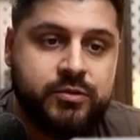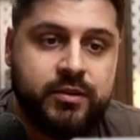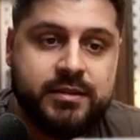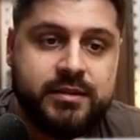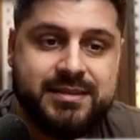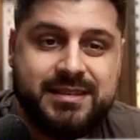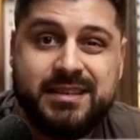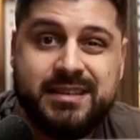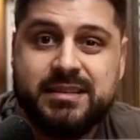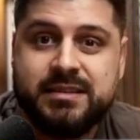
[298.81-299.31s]
You
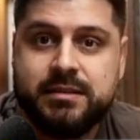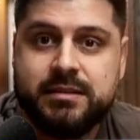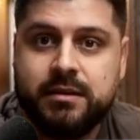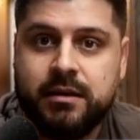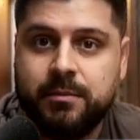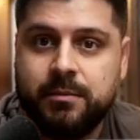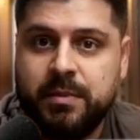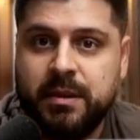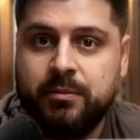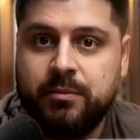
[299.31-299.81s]
can see
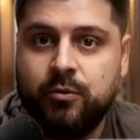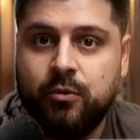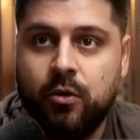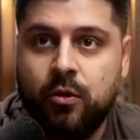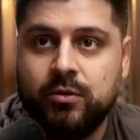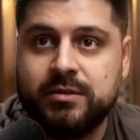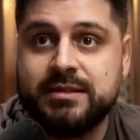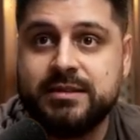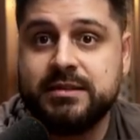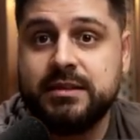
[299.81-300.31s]
uh, people
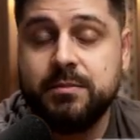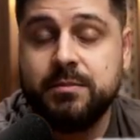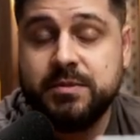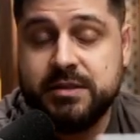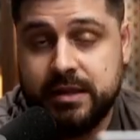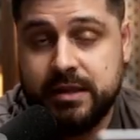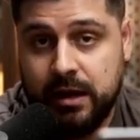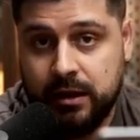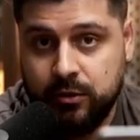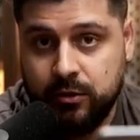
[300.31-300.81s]
on
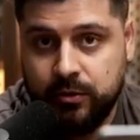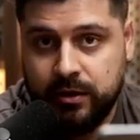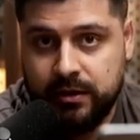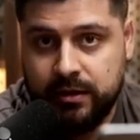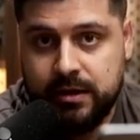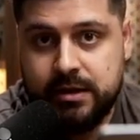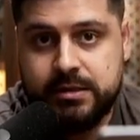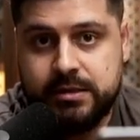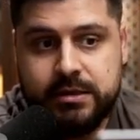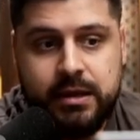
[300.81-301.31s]
Substack doing
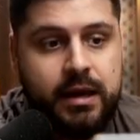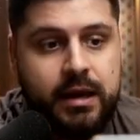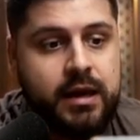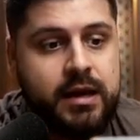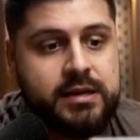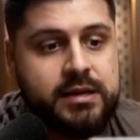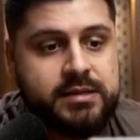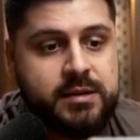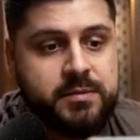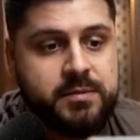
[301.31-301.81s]
this.
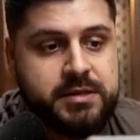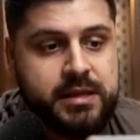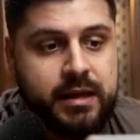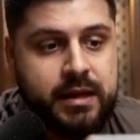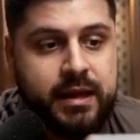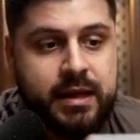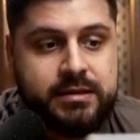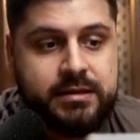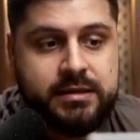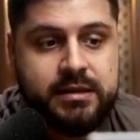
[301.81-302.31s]

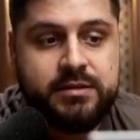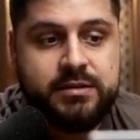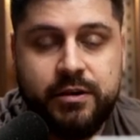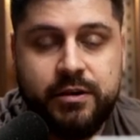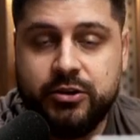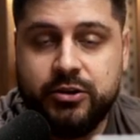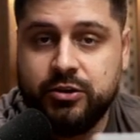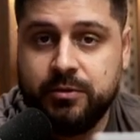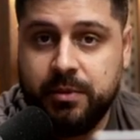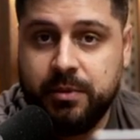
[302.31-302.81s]
Substack has
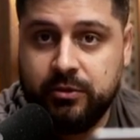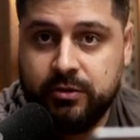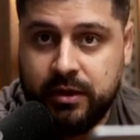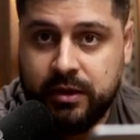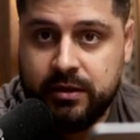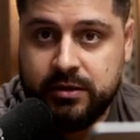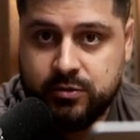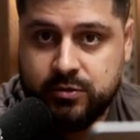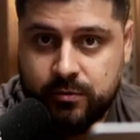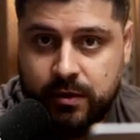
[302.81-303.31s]
feature built
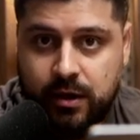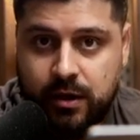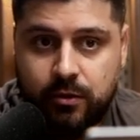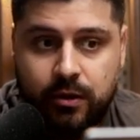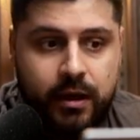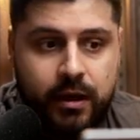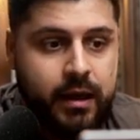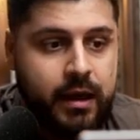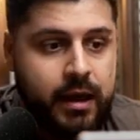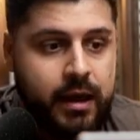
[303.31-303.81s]
in as
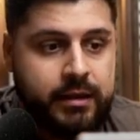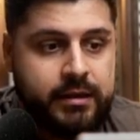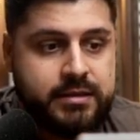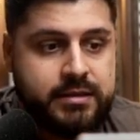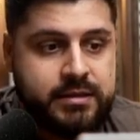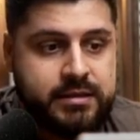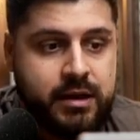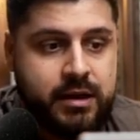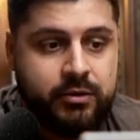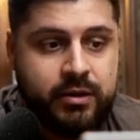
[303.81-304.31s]
well, and
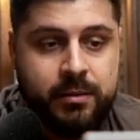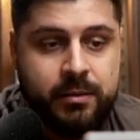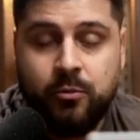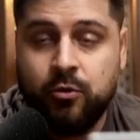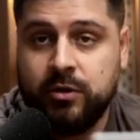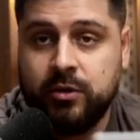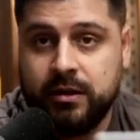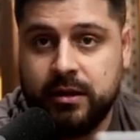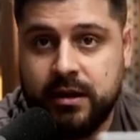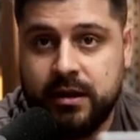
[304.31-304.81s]
this is how they
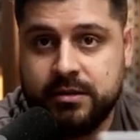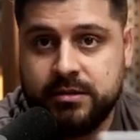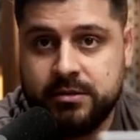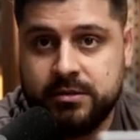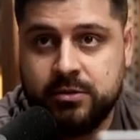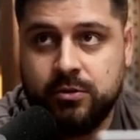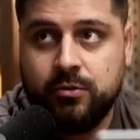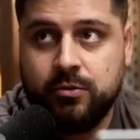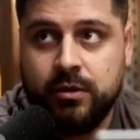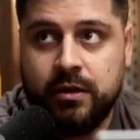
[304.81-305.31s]
monetize.
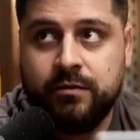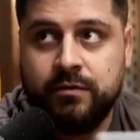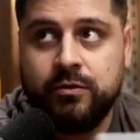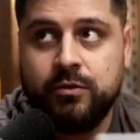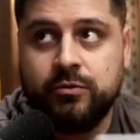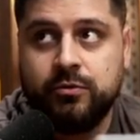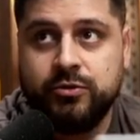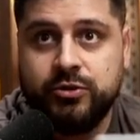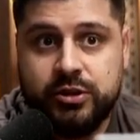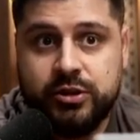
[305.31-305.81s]
So if
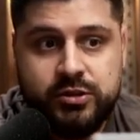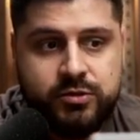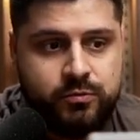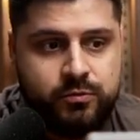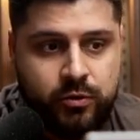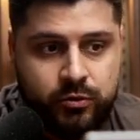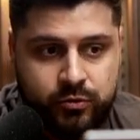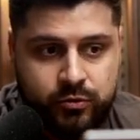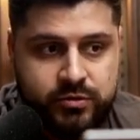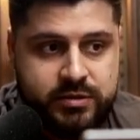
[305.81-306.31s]
you just just
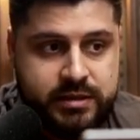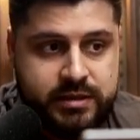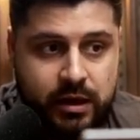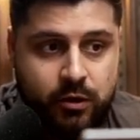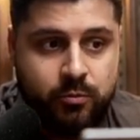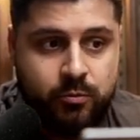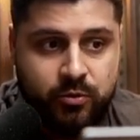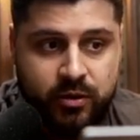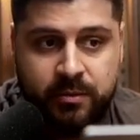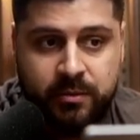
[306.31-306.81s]
want to
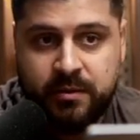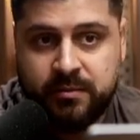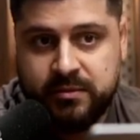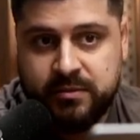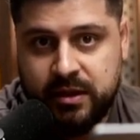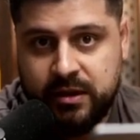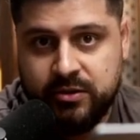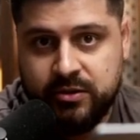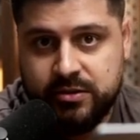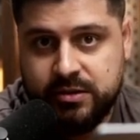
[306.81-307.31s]
sell premium
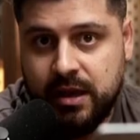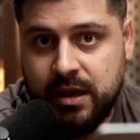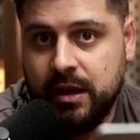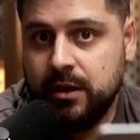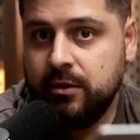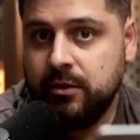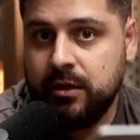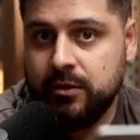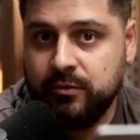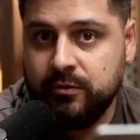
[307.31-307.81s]
tiers,
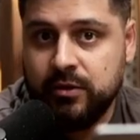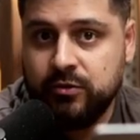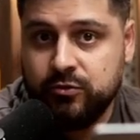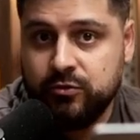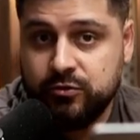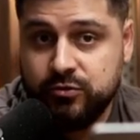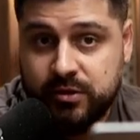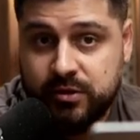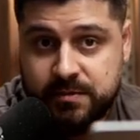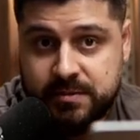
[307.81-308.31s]
you can run
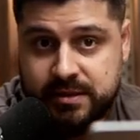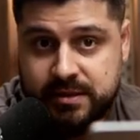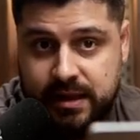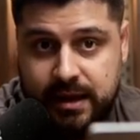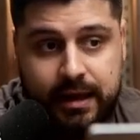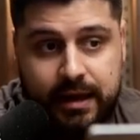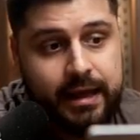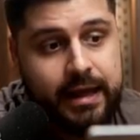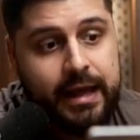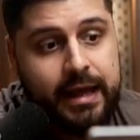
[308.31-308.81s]
through
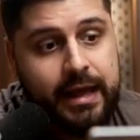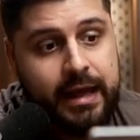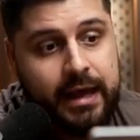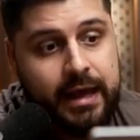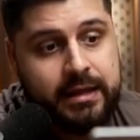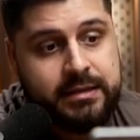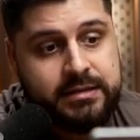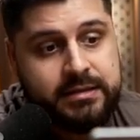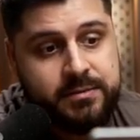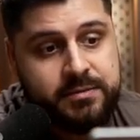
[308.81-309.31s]
Substack,
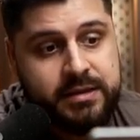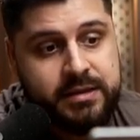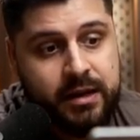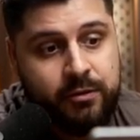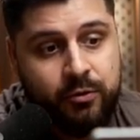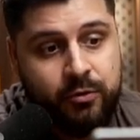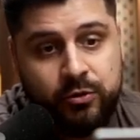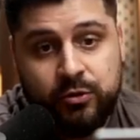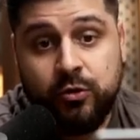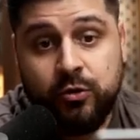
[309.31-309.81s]
and
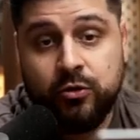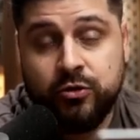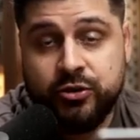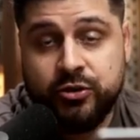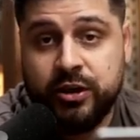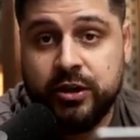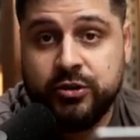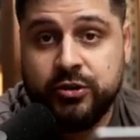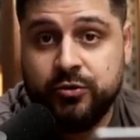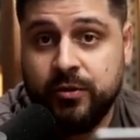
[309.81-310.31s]
Substack will not
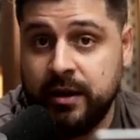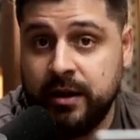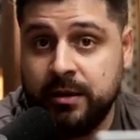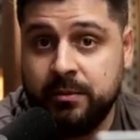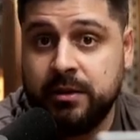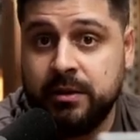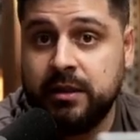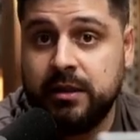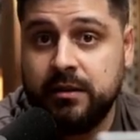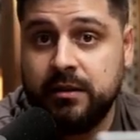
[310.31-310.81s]
charge you
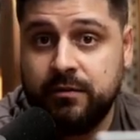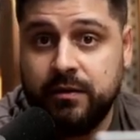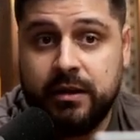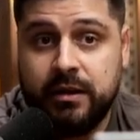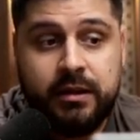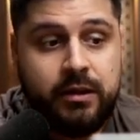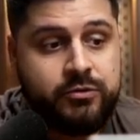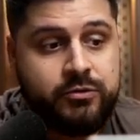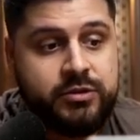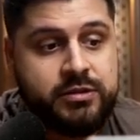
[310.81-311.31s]
any monthly
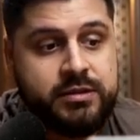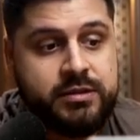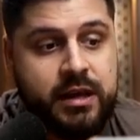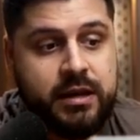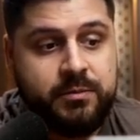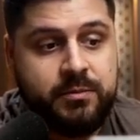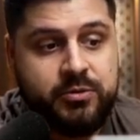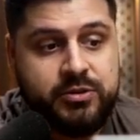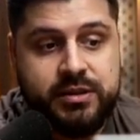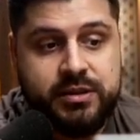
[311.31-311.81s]
fee. They'll just
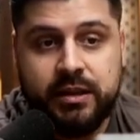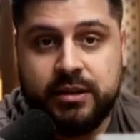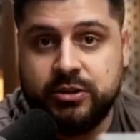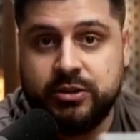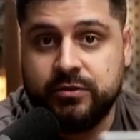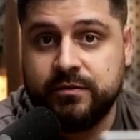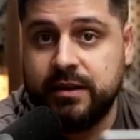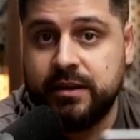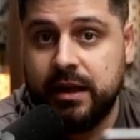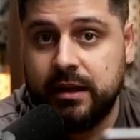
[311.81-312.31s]
get a
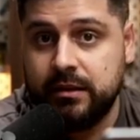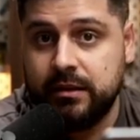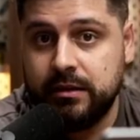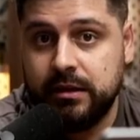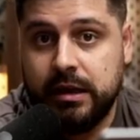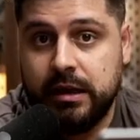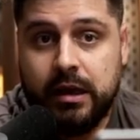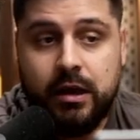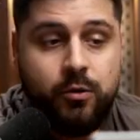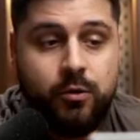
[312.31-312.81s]
percentage of that,
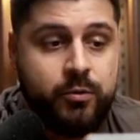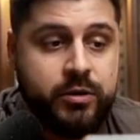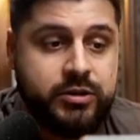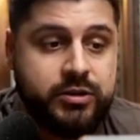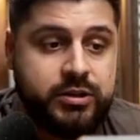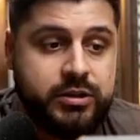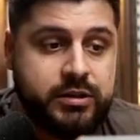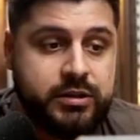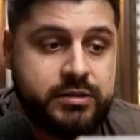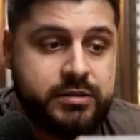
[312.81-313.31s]

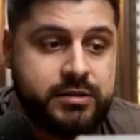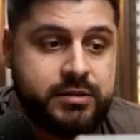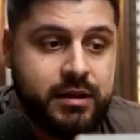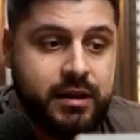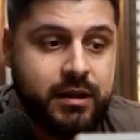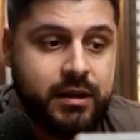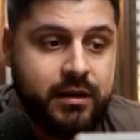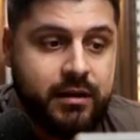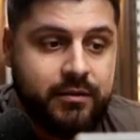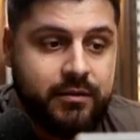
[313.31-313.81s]
which is
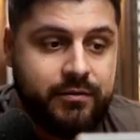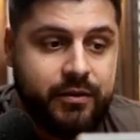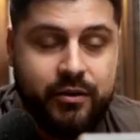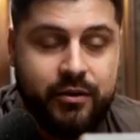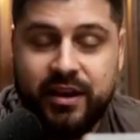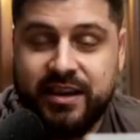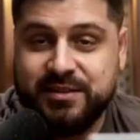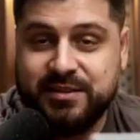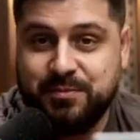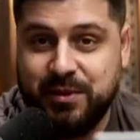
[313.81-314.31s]

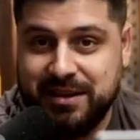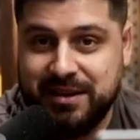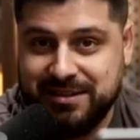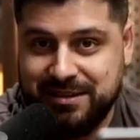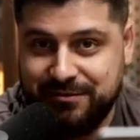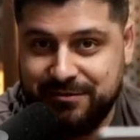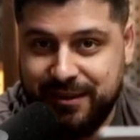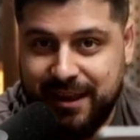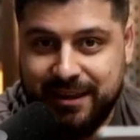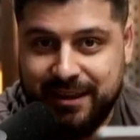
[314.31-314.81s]
very
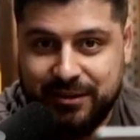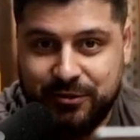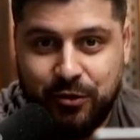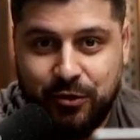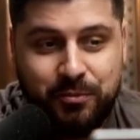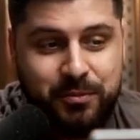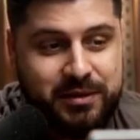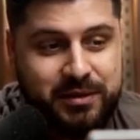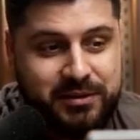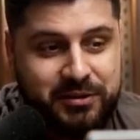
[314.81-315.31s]
expensive later
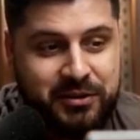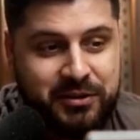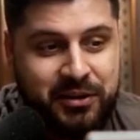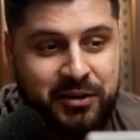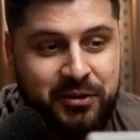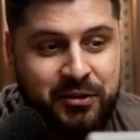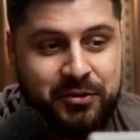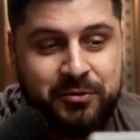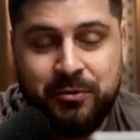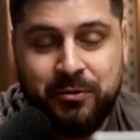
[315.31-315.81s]
on, but early
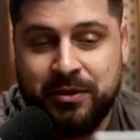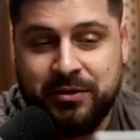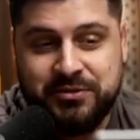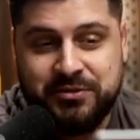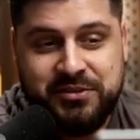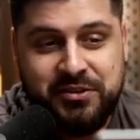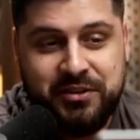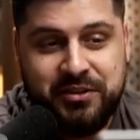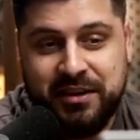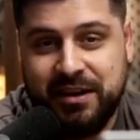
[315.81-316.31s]
on when
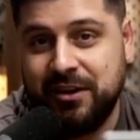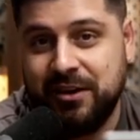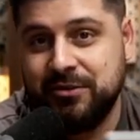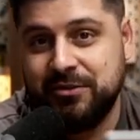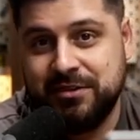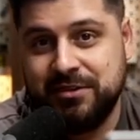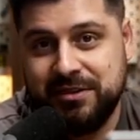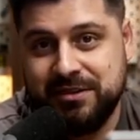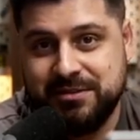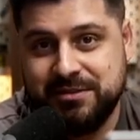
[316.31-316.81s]
you're starting out,
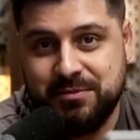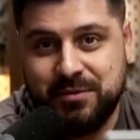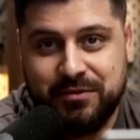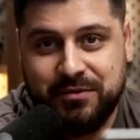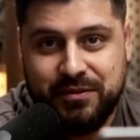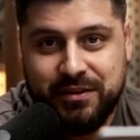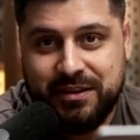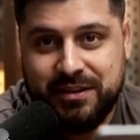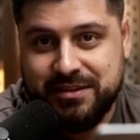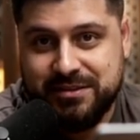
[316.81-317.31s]
it's
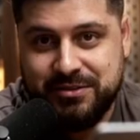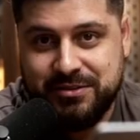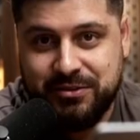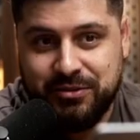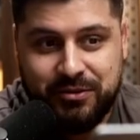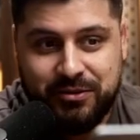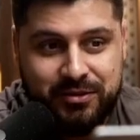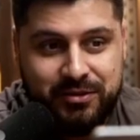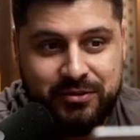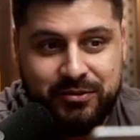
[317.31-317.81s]
perfect because you
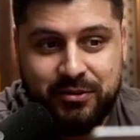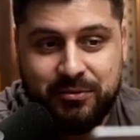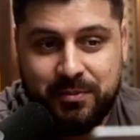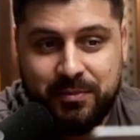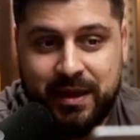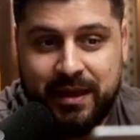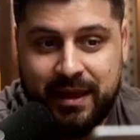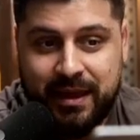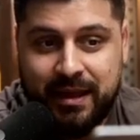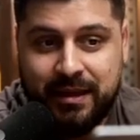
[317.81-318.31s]
don't you're not
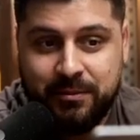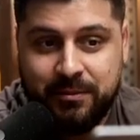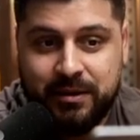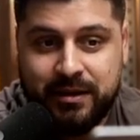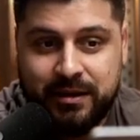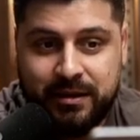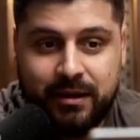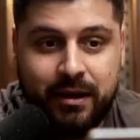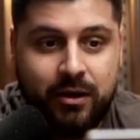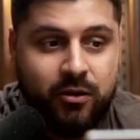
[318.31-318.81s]
paying any
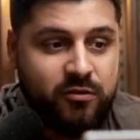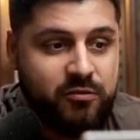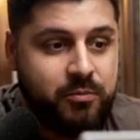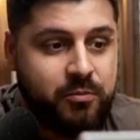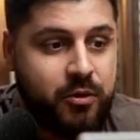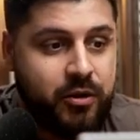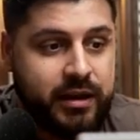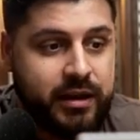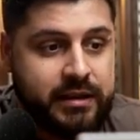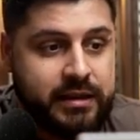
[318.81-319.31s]
money off
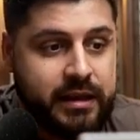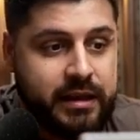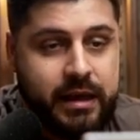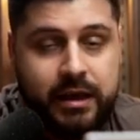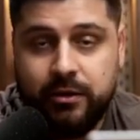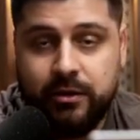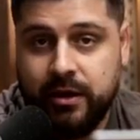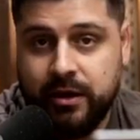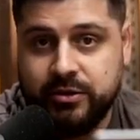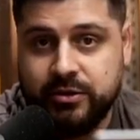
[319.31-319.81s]
pocket.
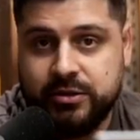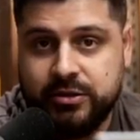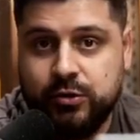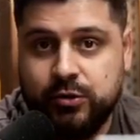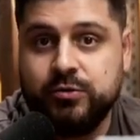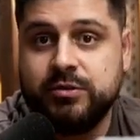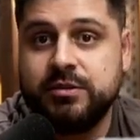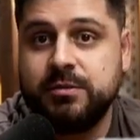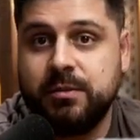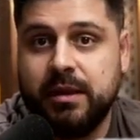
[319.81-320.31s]
You can just
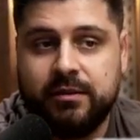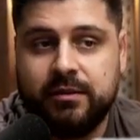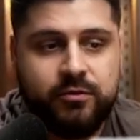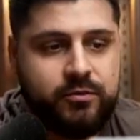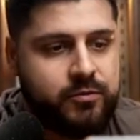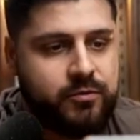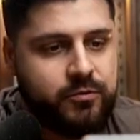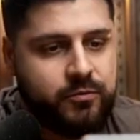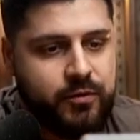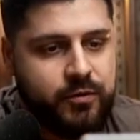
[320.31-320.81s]
use the
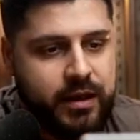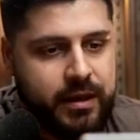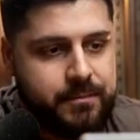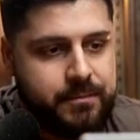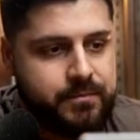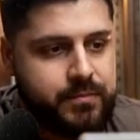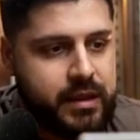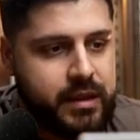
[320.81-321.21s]
platform for free.